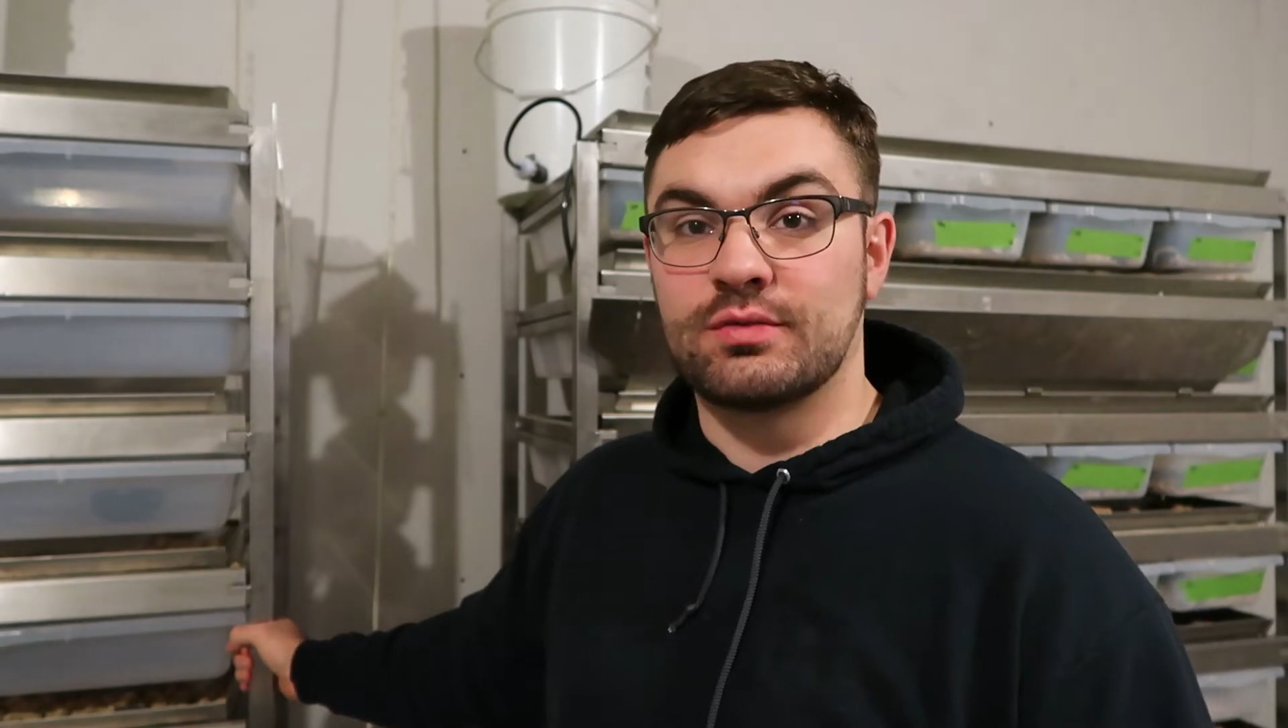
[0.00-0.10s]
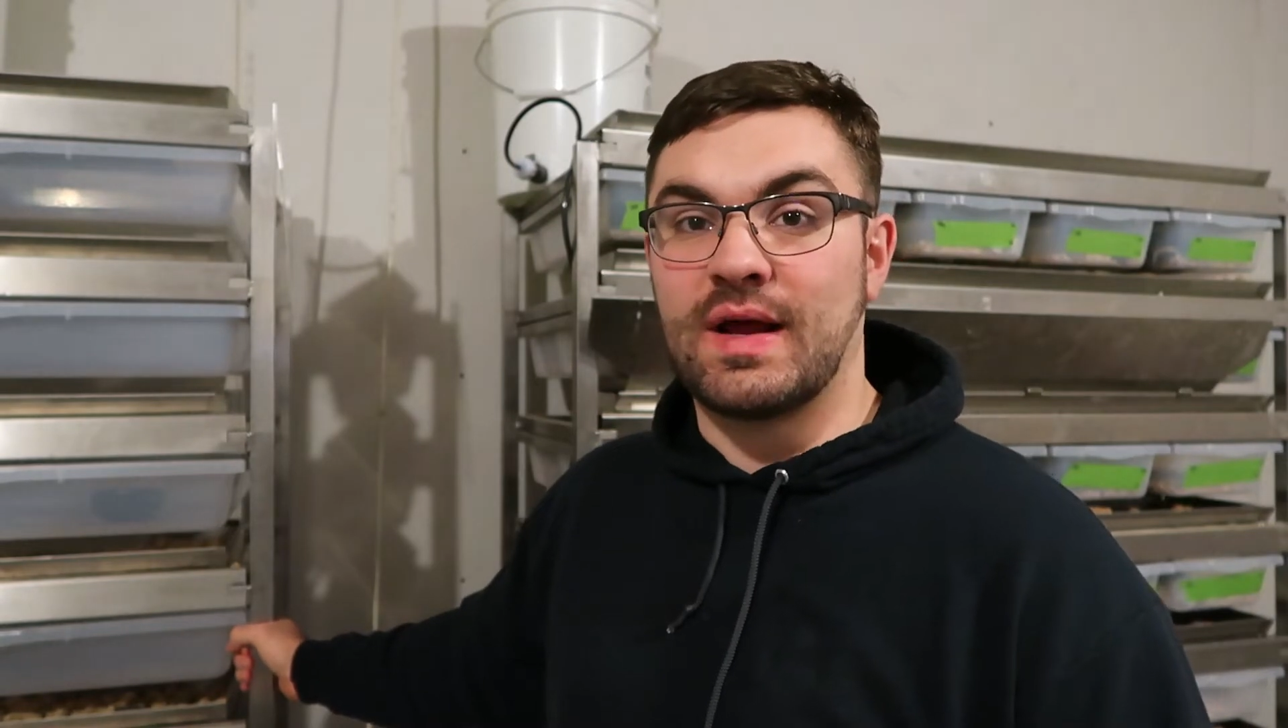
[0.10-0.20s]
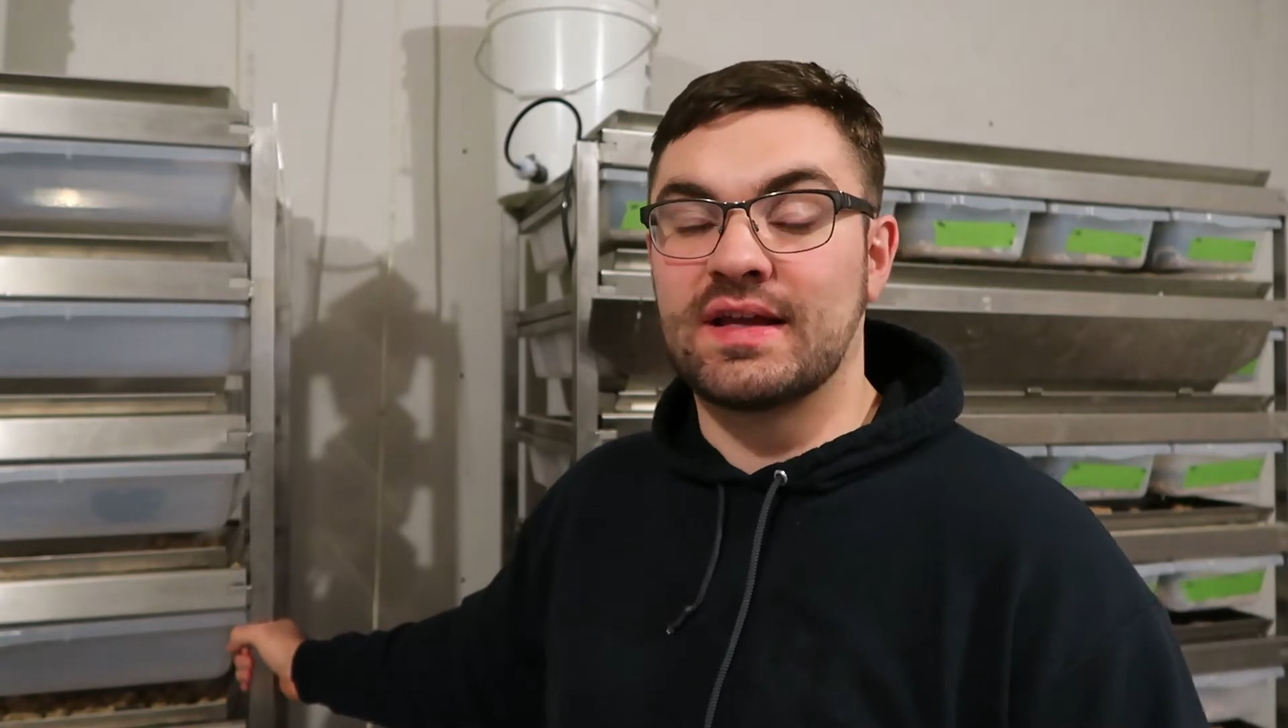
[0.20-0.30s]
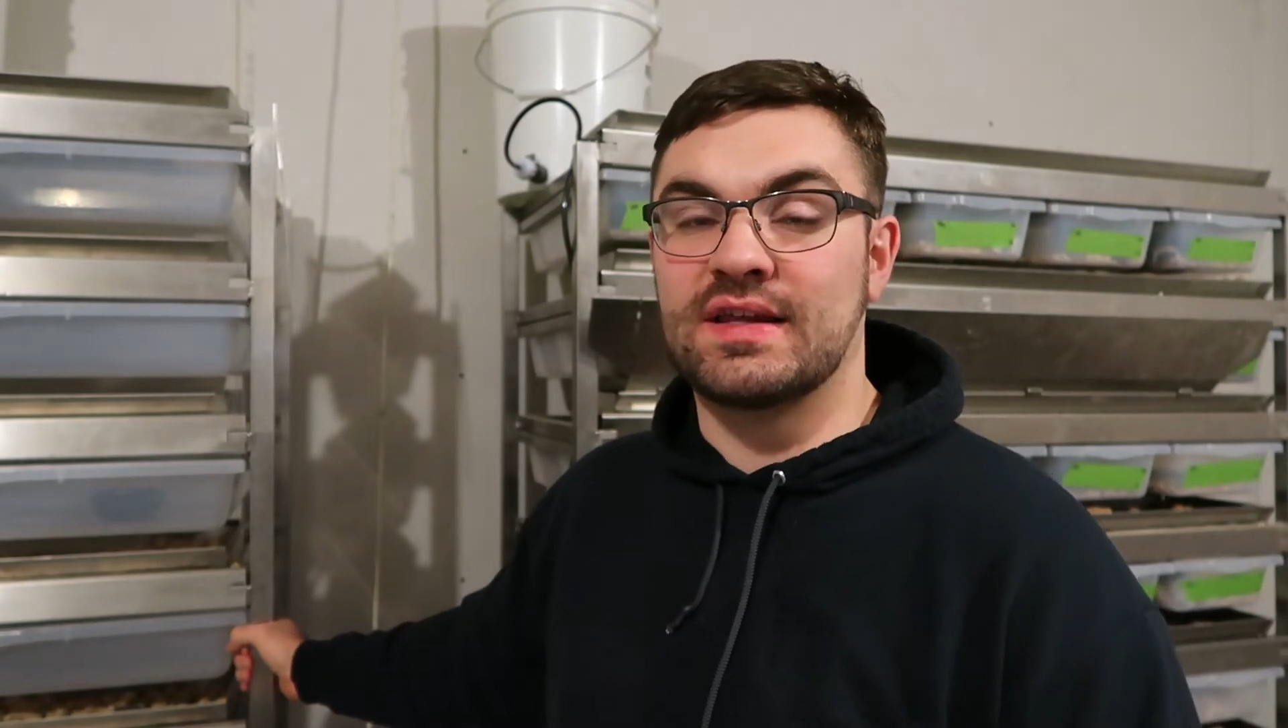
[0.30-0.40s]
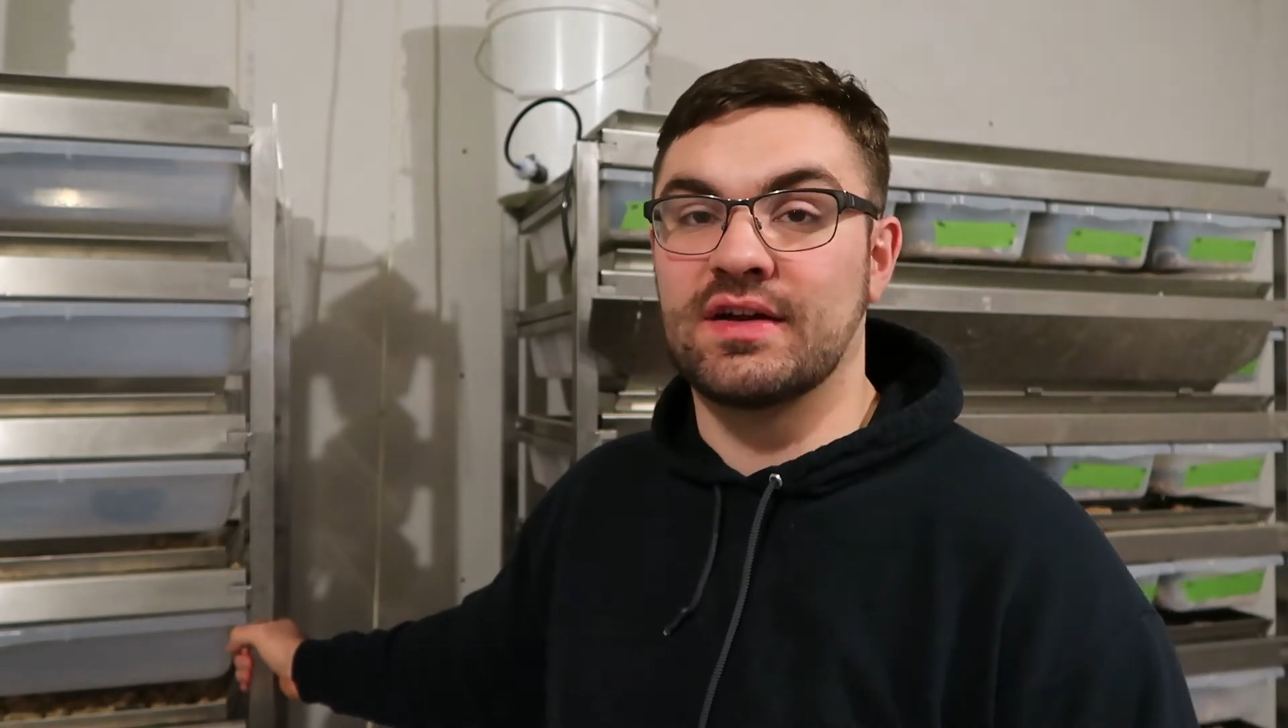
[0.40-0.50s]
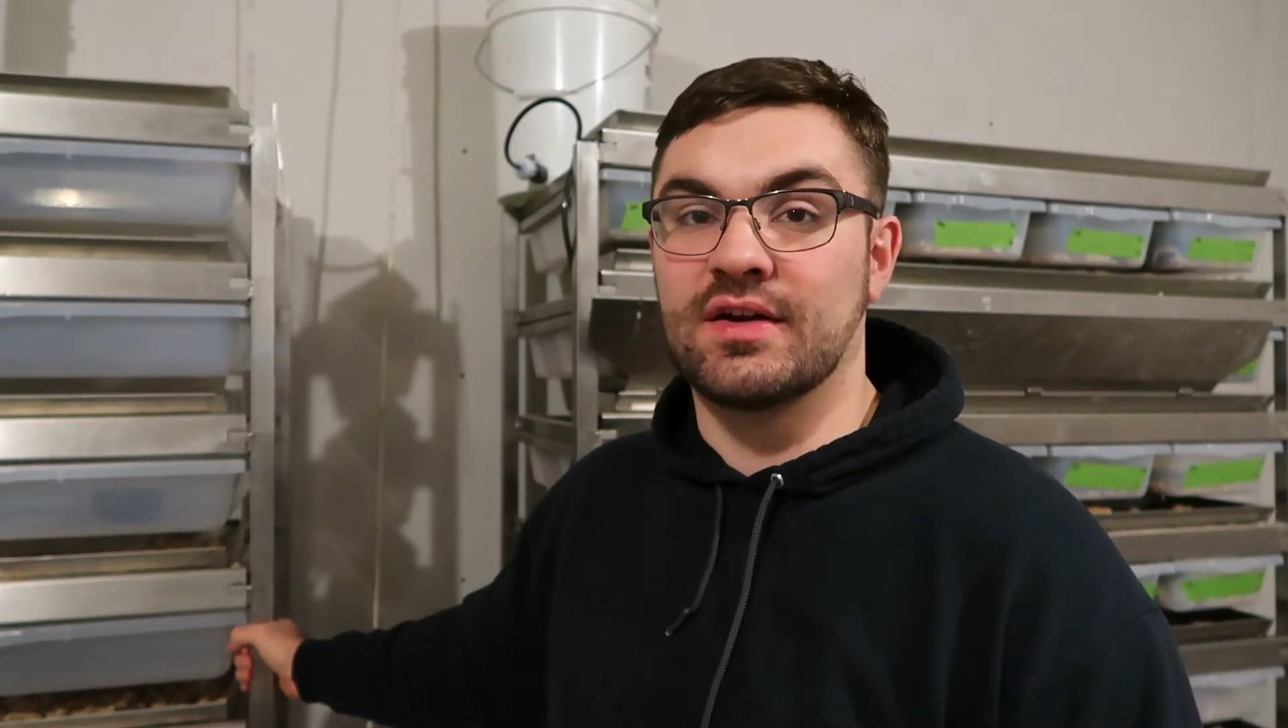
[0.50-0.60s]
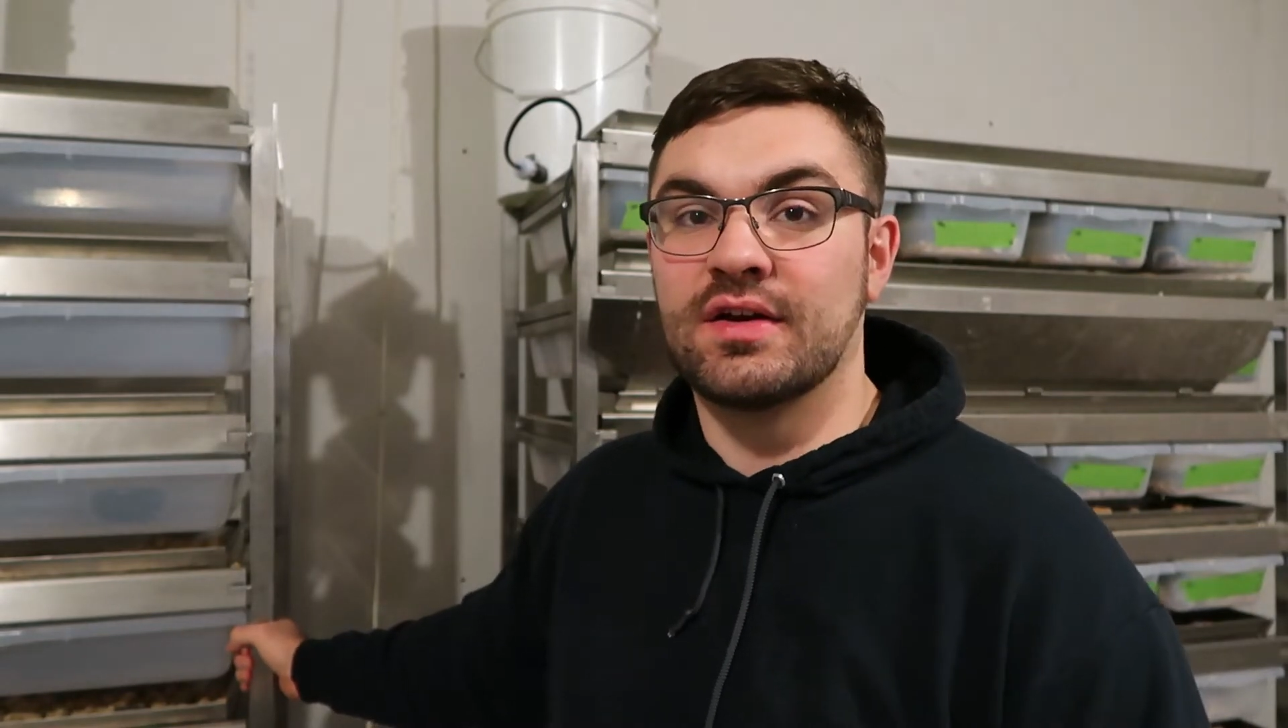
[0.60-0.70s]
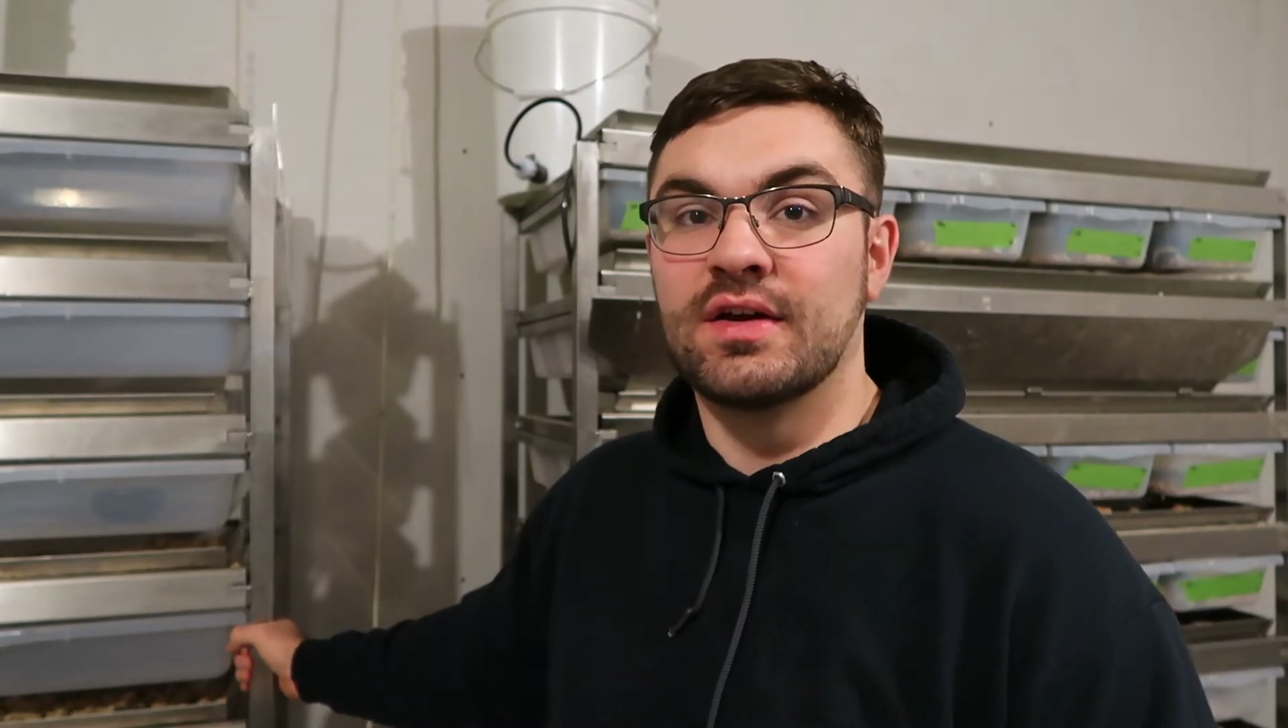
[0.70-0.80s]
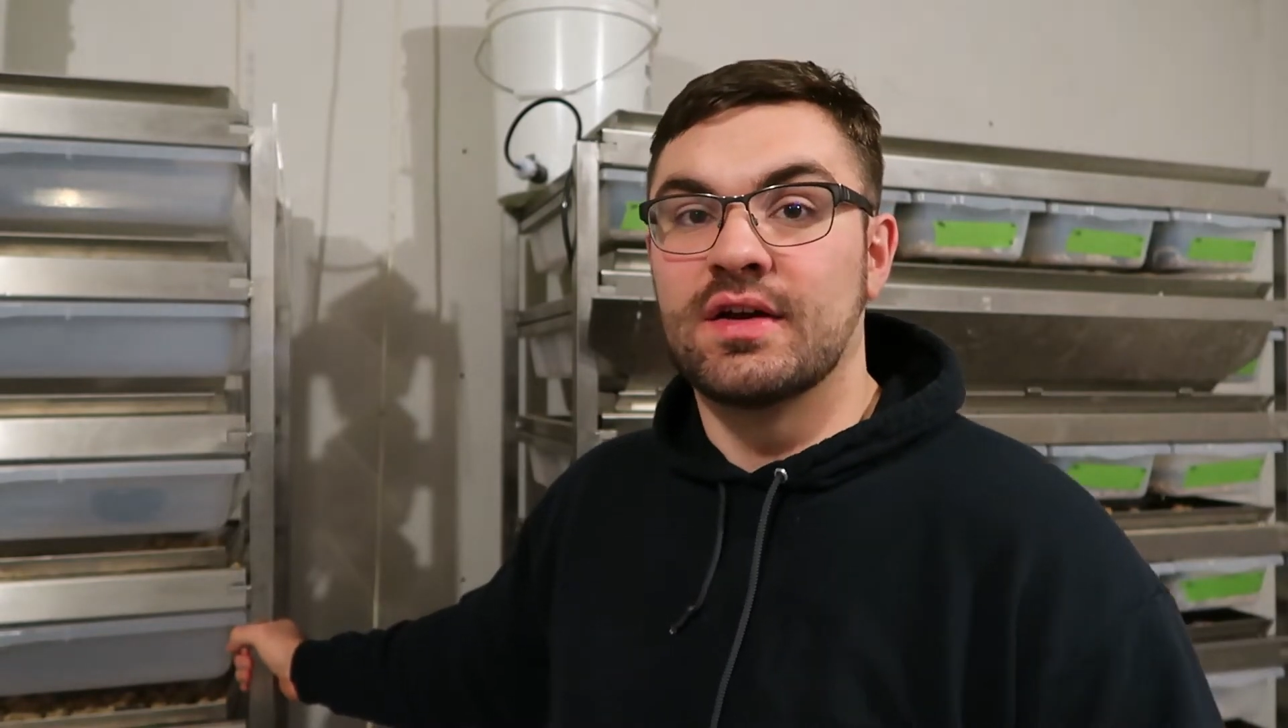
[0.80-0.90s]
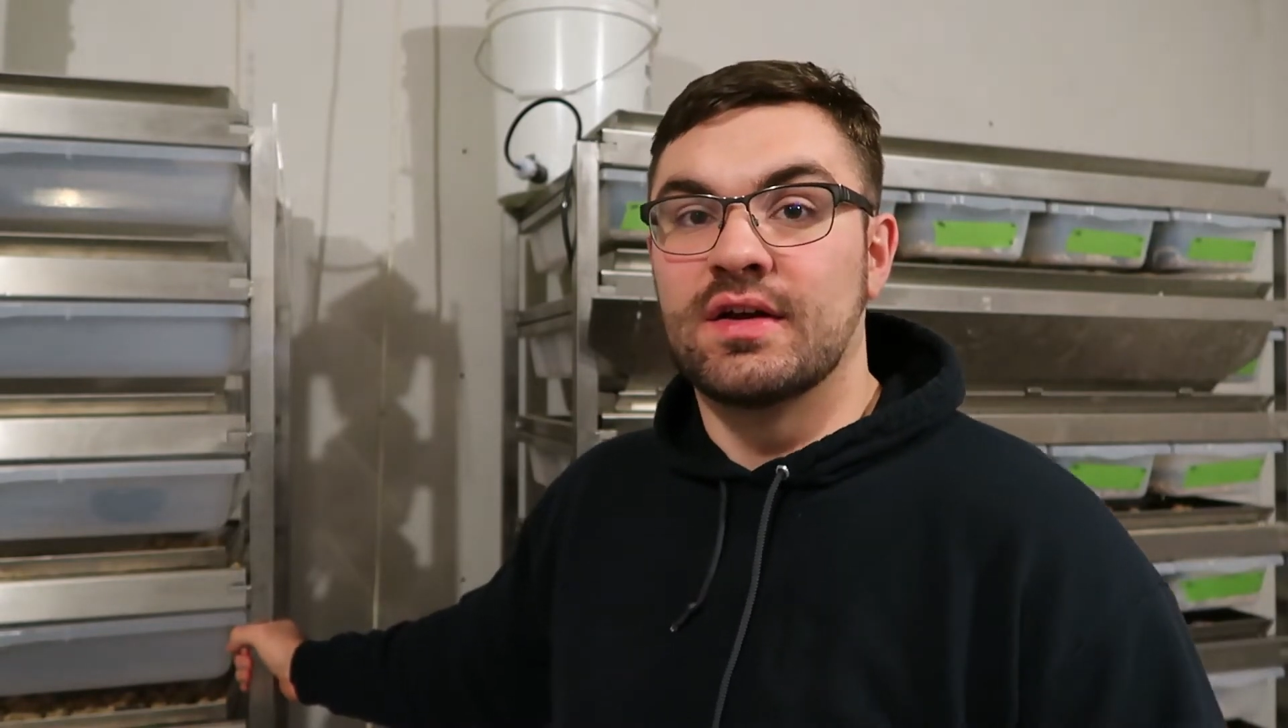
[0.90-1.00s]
rack here.